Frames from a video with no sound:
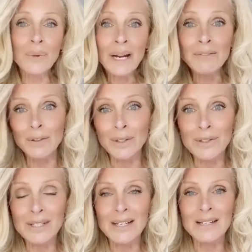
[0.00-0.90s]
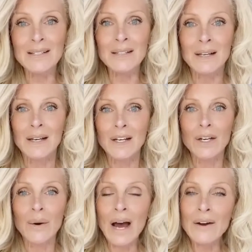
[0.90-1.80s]
What I've learned is, you know,
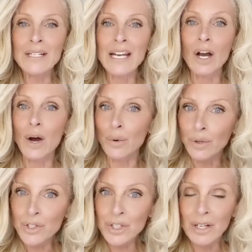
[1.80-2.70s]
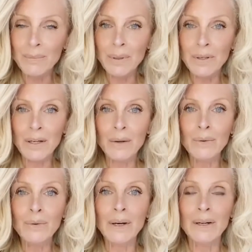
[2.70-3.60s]
how to take ownership, you know,
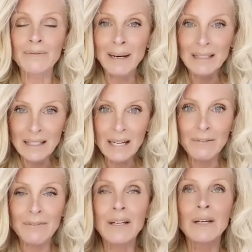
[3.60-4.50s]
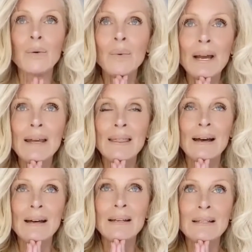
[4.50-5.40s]
of my life in a way
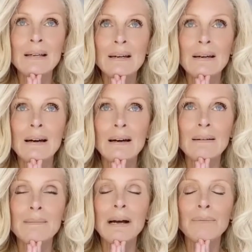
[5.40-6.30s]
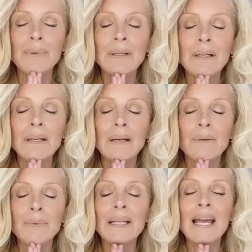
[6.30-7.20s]
that I
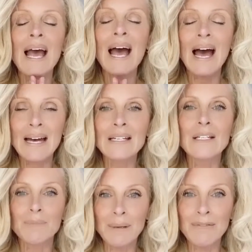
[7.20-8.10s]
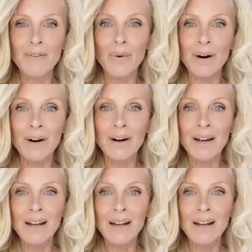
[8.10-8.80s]
really hadn't before.